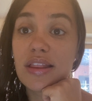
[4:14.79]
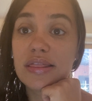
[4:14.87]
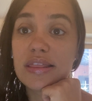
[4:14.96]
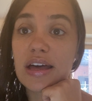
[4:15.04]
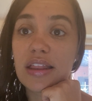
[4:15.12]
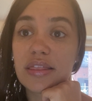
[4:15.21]

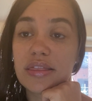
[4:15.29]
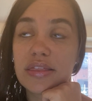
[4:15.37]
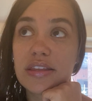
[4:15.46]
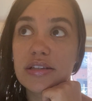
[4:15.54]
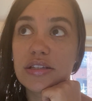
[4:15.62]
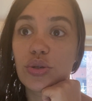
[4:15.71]
that
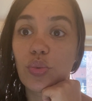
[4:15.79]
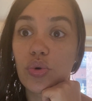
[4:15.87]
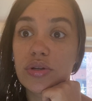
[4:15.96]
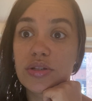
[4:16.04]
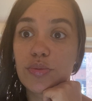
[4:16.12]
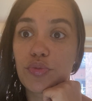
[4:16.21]
this
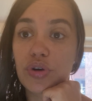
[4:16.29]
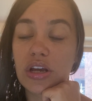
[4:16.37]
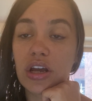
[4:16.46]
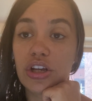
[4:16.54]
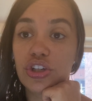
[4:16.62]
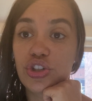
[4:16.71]
was
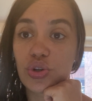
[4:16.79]
bringing